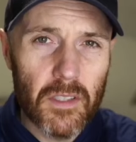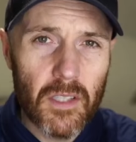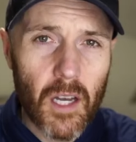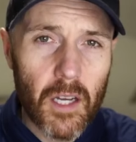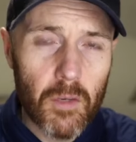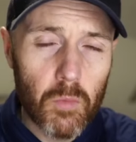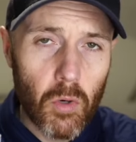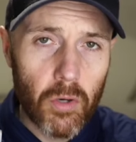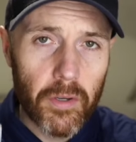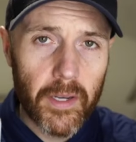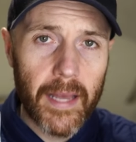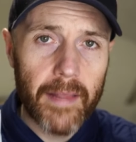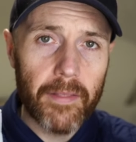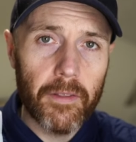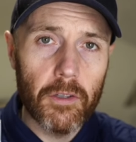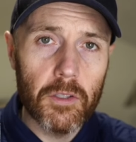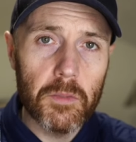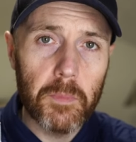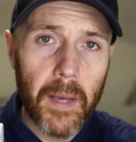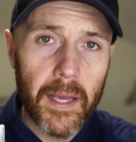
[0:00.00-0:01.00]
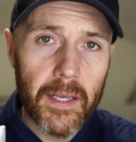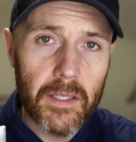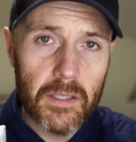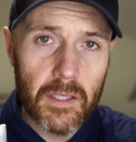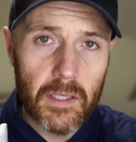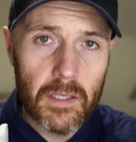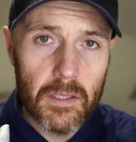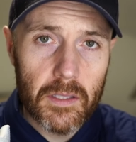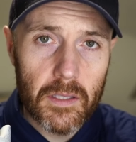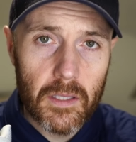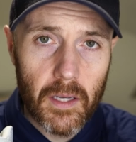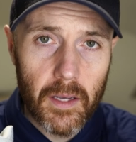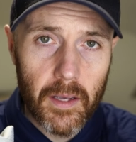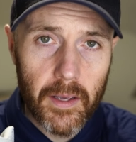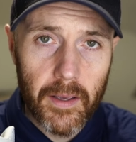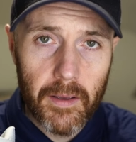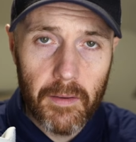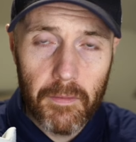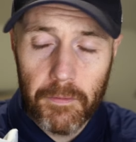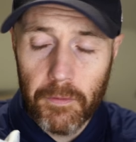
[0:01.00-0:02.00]
that I'd want at those paces
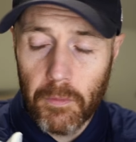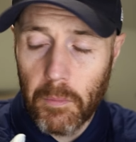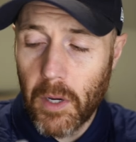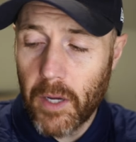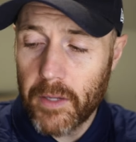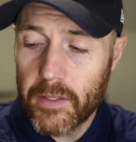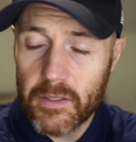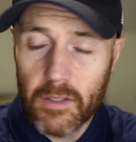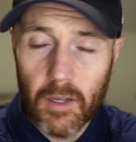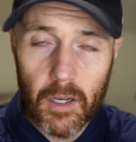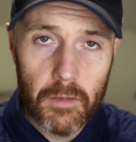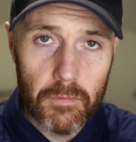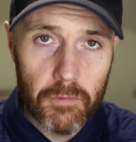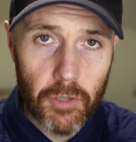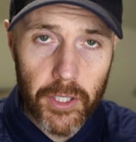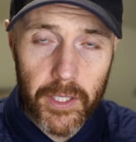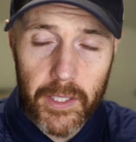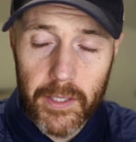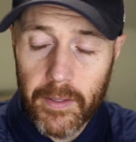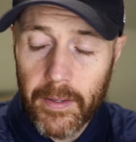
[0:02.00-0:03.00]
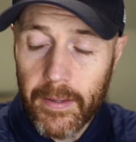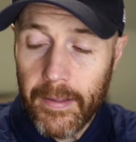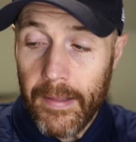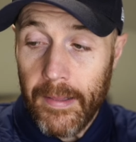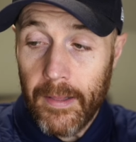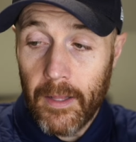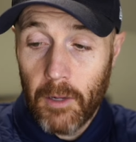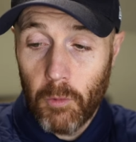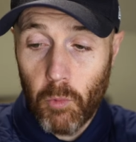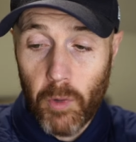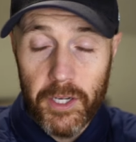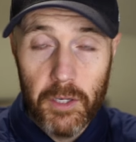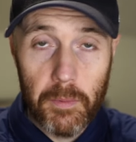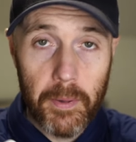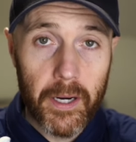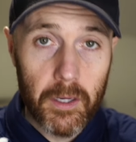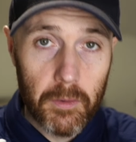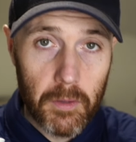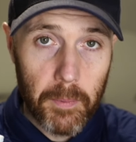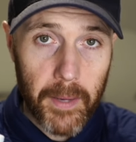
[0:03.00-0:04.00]
for my style of running. When you
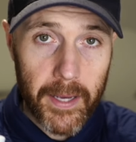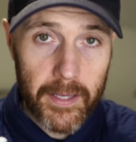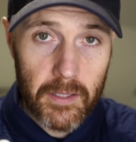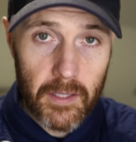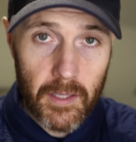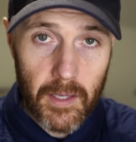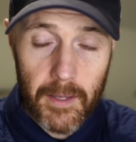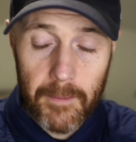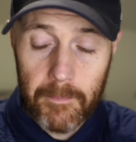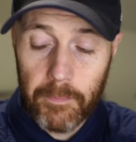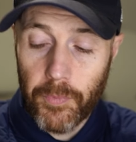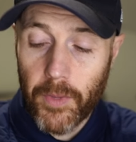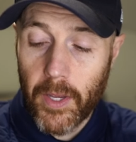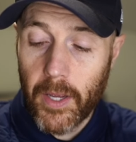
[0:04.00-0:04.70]
pick up the pace in it,